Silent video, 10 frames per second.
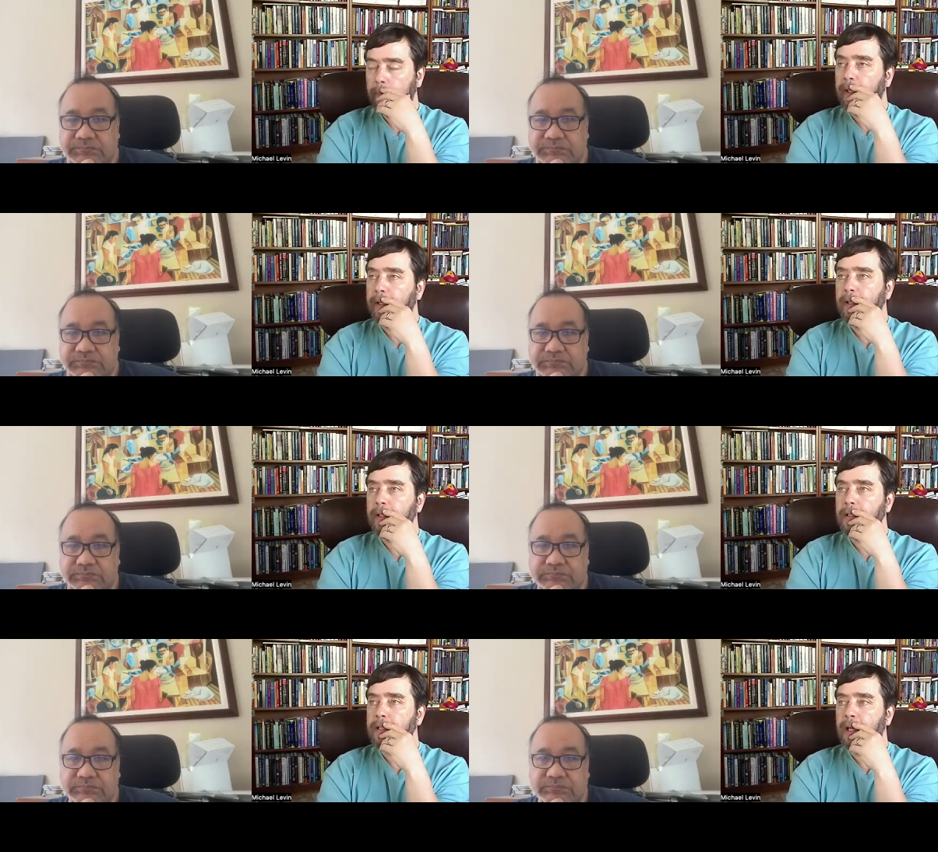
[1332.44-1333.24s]
Speaker 1: going to make
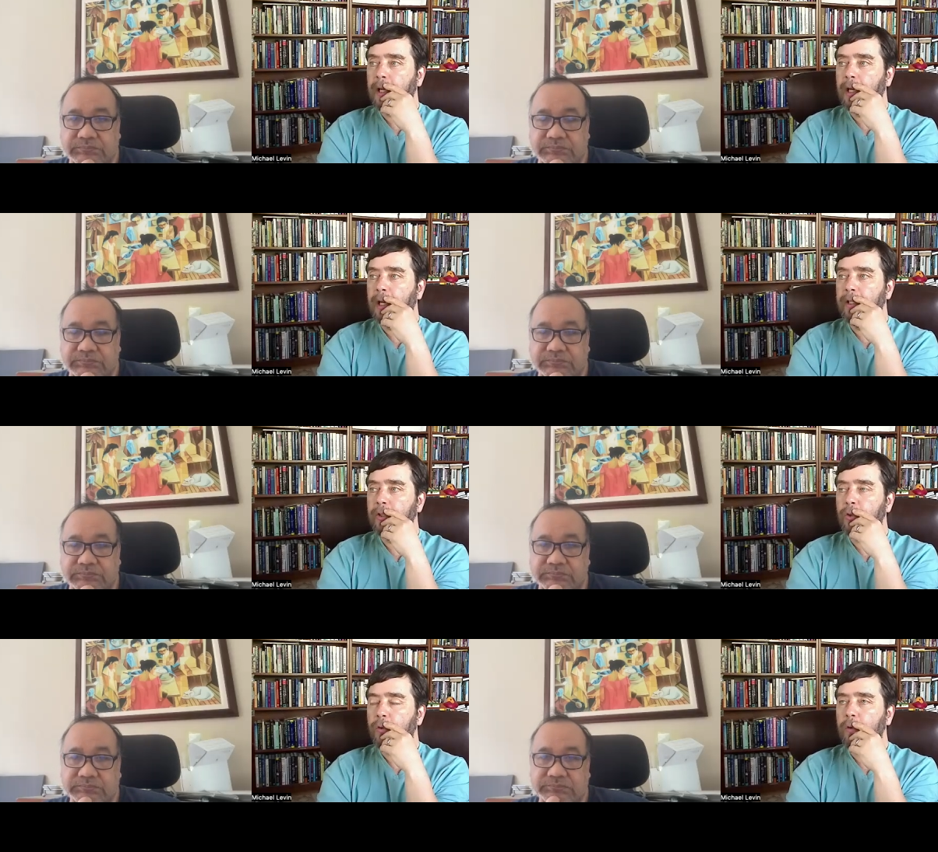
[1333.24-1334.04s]
these uh,
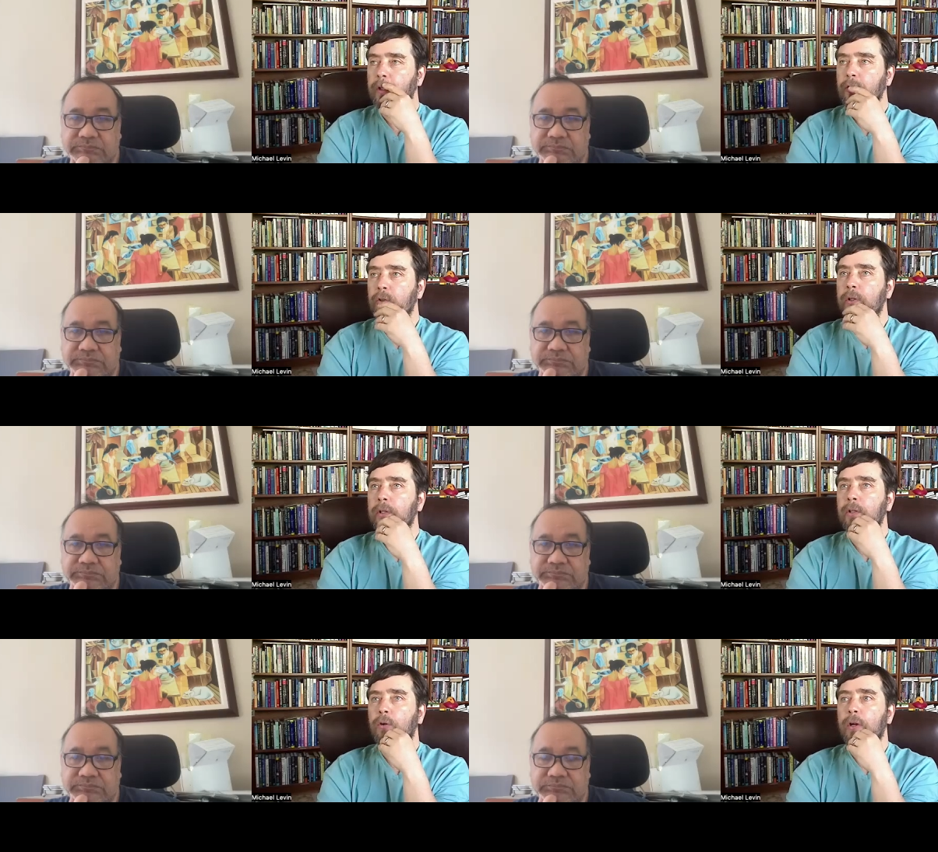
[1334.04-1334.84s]
inc- in-
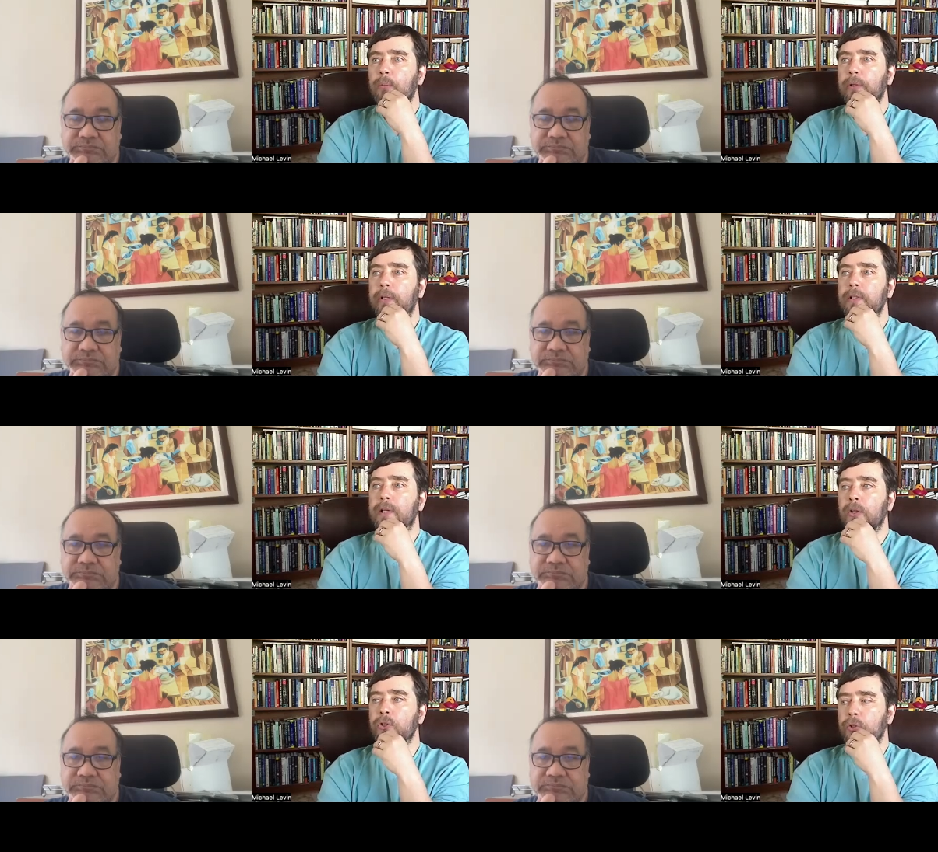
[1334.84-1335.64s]
incredibly
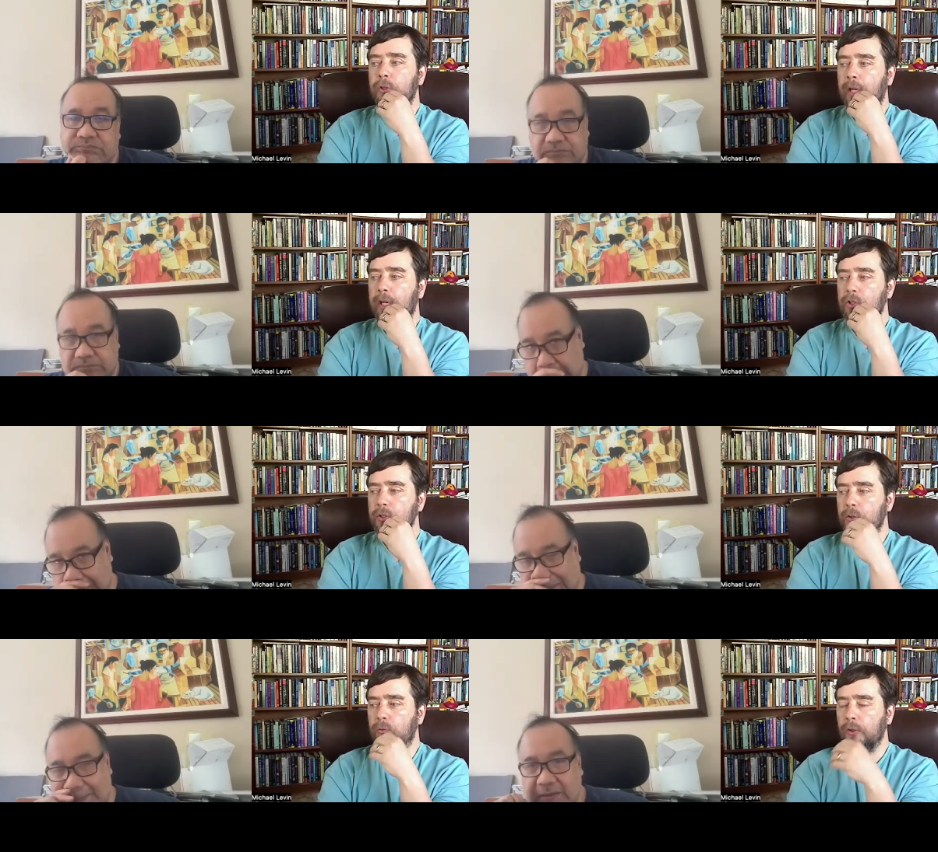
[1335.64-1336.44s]
intelligent
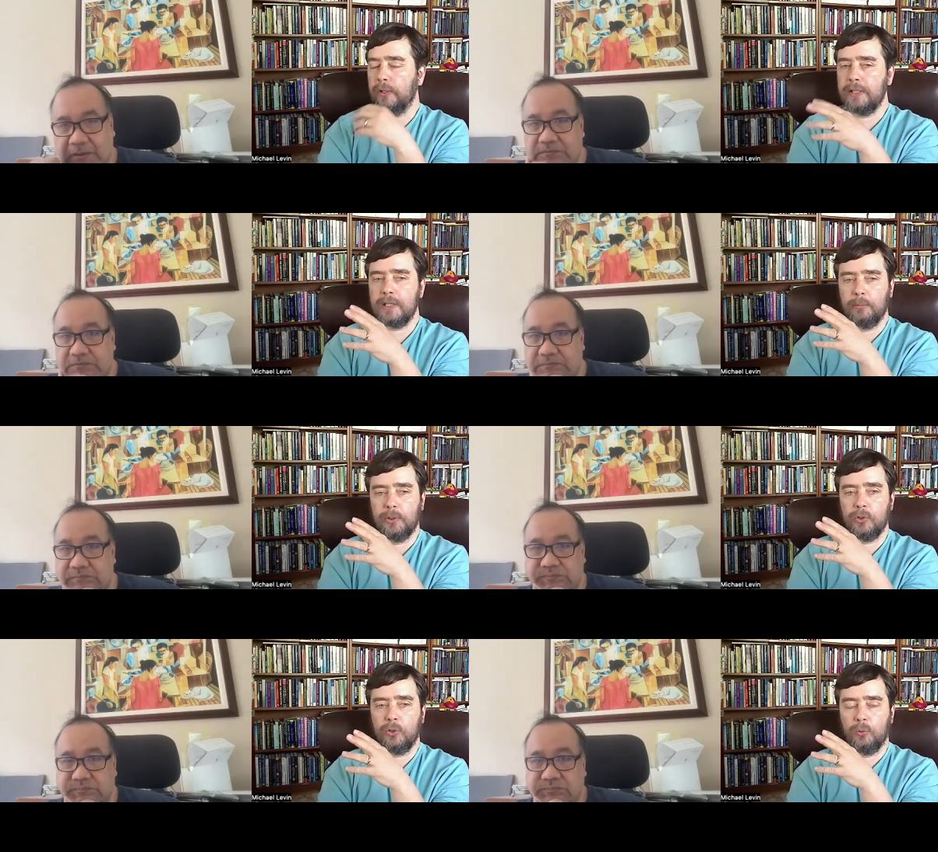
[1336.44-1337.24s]
agents and release
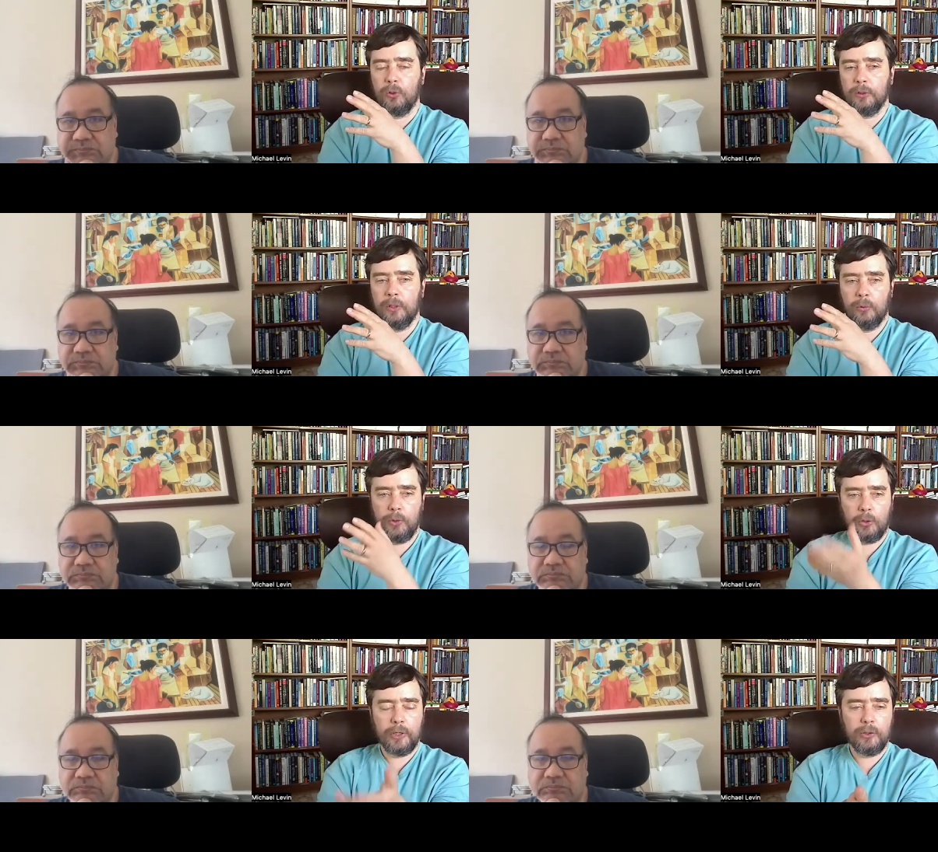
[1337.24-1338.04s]
them into the world,"
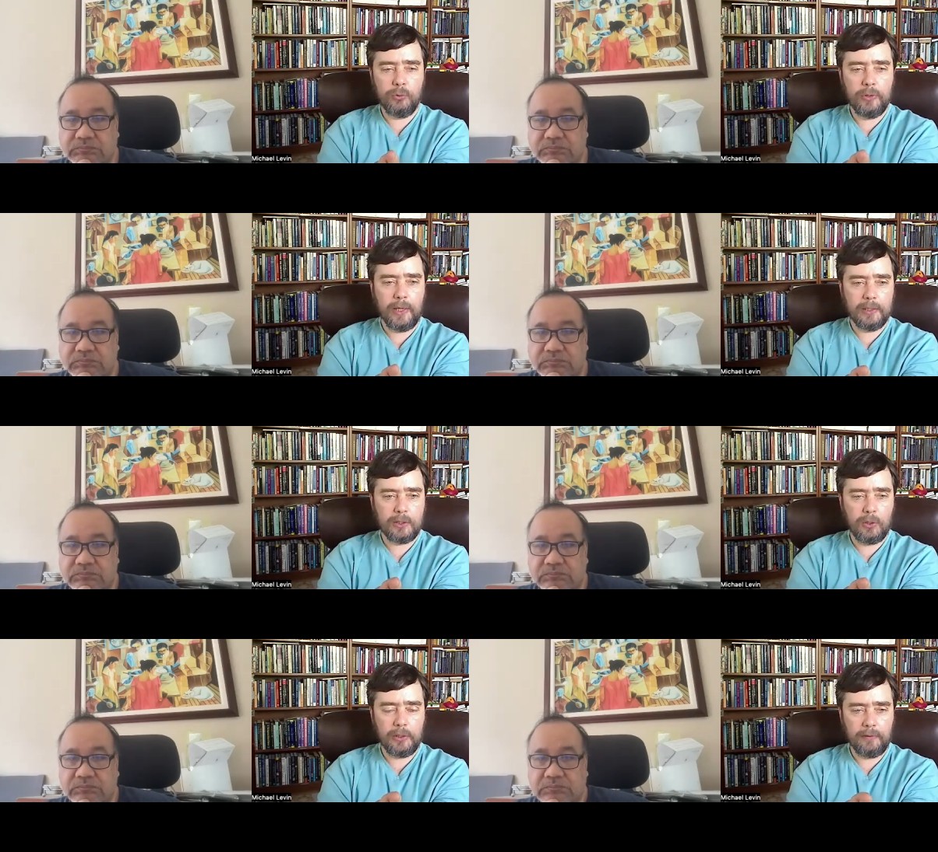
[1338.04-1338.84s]
we already do that.
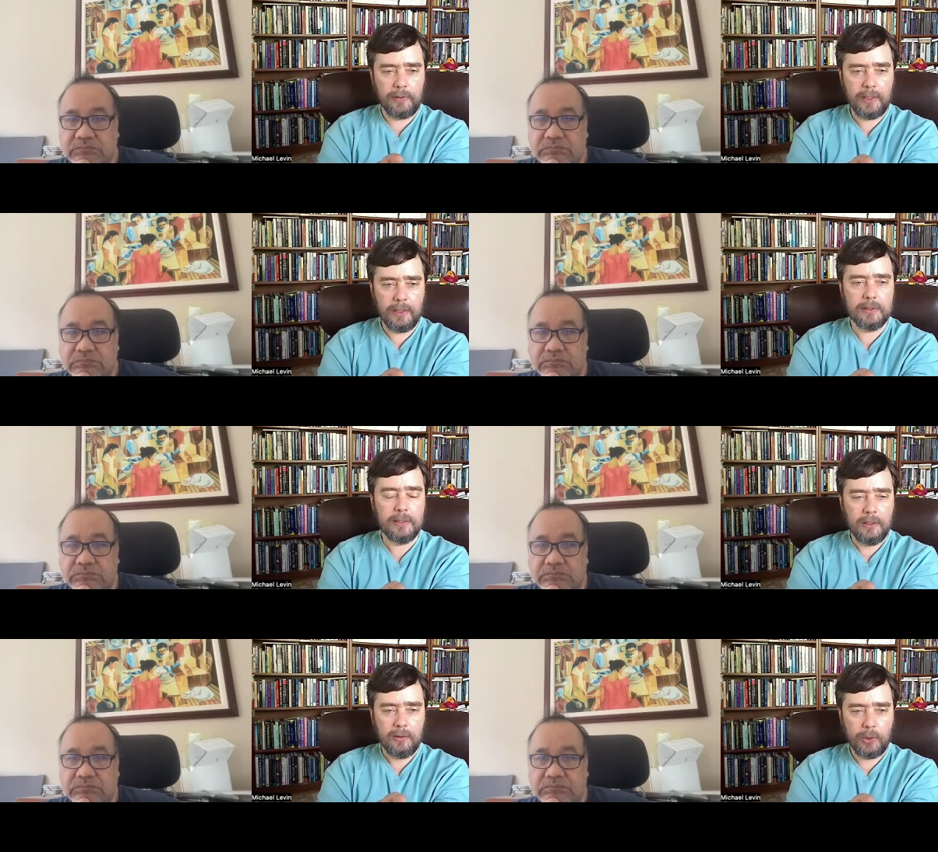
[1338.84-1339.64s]
It's called having kids.